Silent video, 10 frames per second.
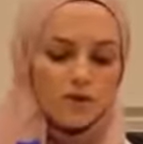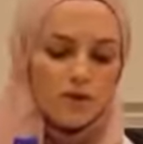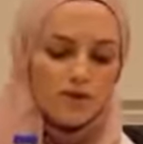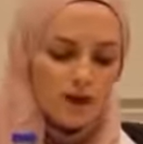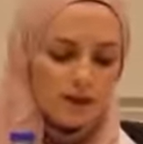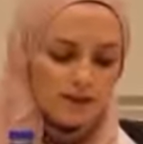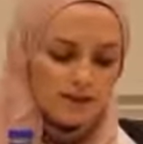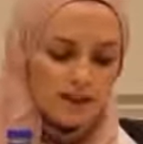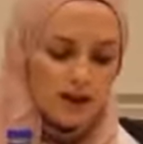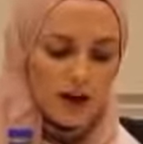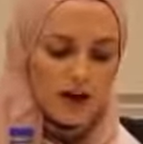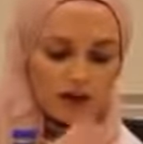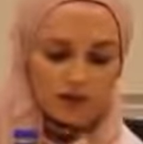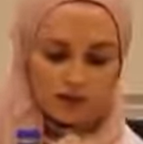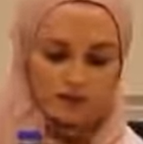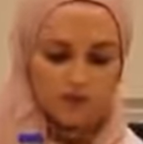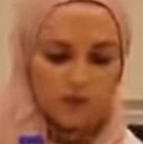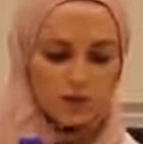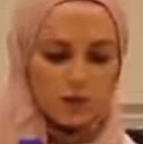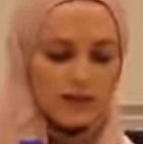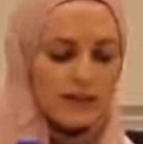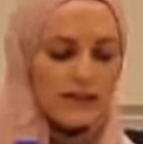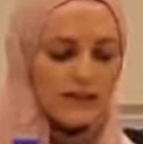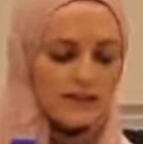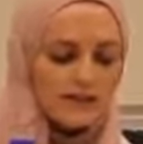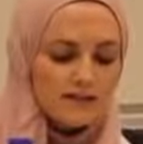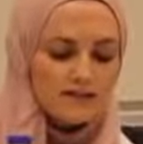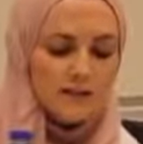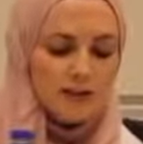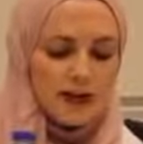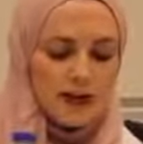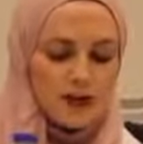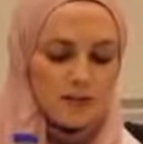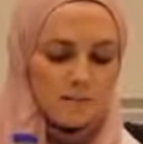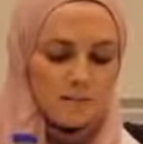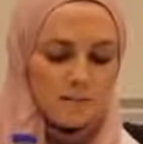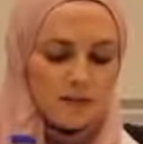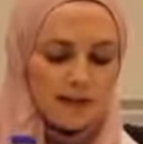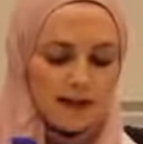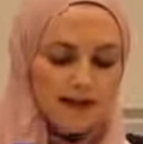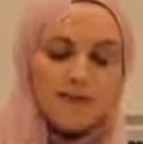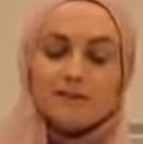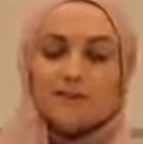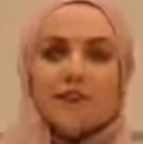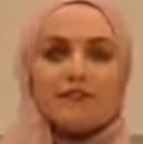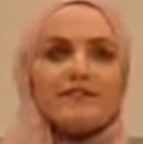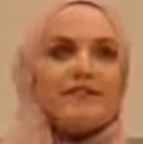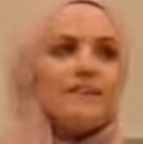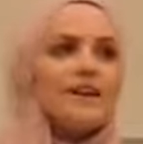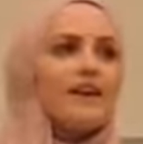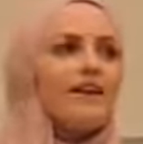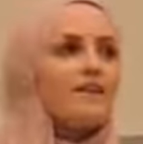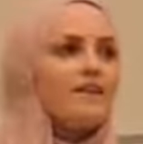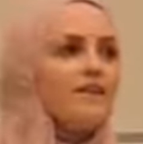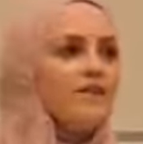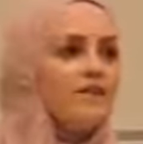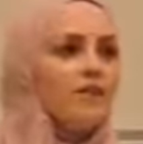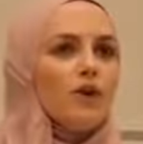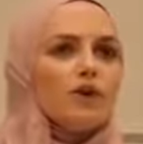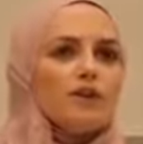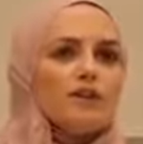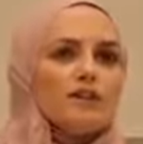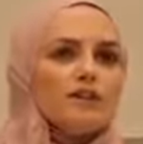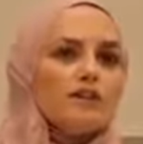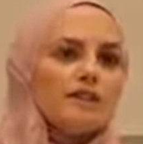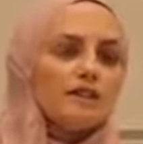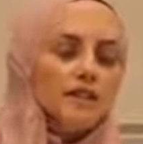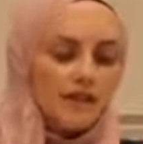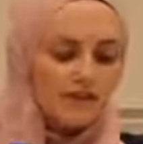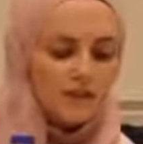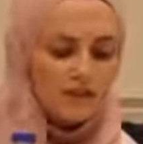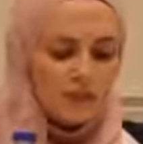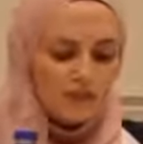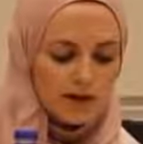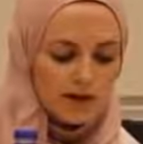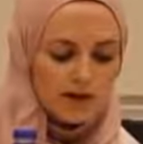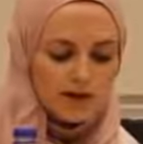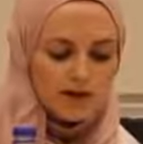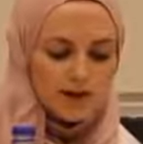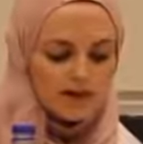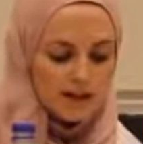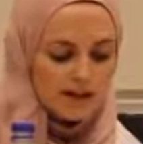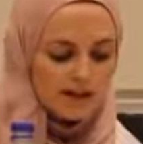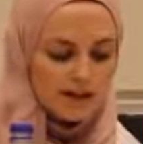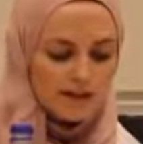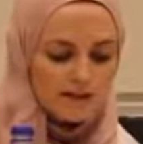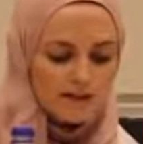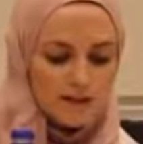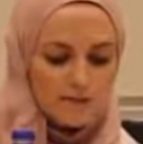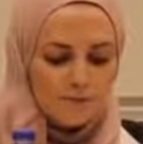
converts over 20 years. And he's a fascinating character. If you've not looked into his life, I very much recommend it.